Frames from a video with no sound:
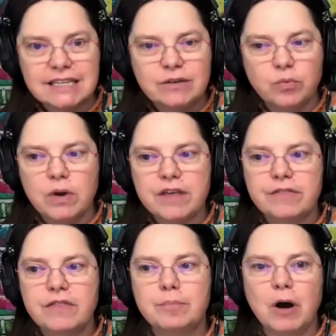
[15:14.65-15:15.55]
in
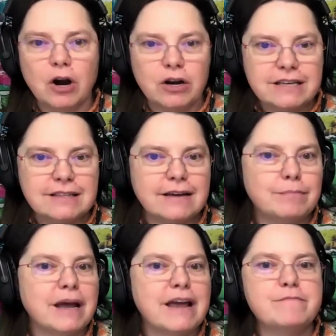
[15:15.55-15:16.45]
with the party
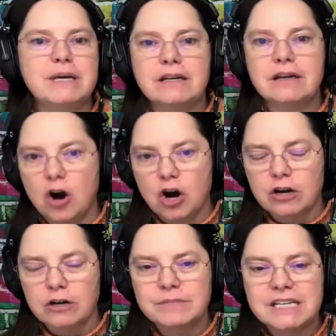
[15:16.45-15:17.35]
that may have been
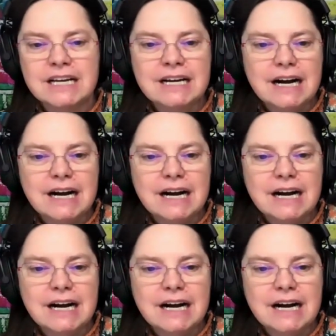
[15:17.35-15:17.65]
harmed,